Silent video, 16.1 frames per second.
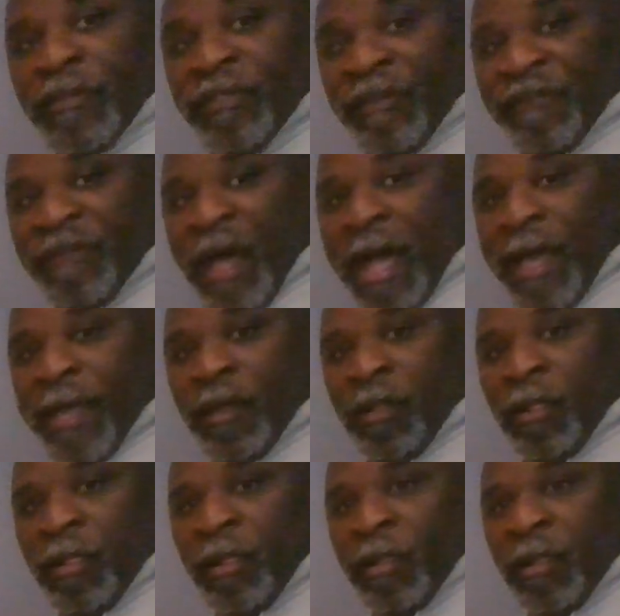the file
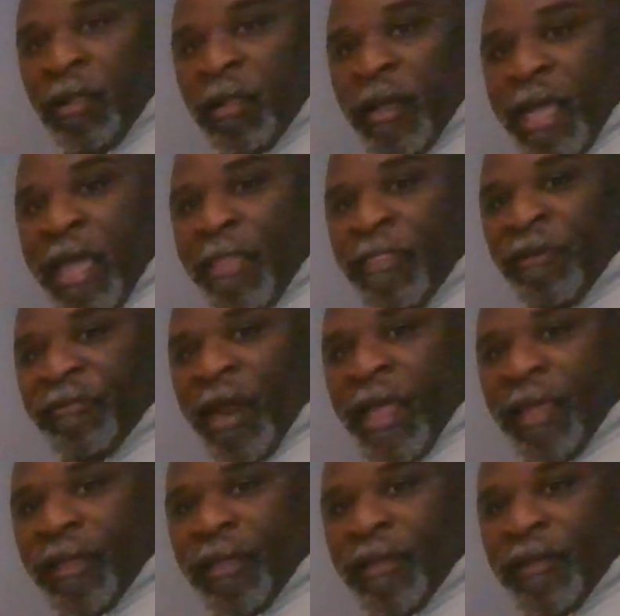and the rank.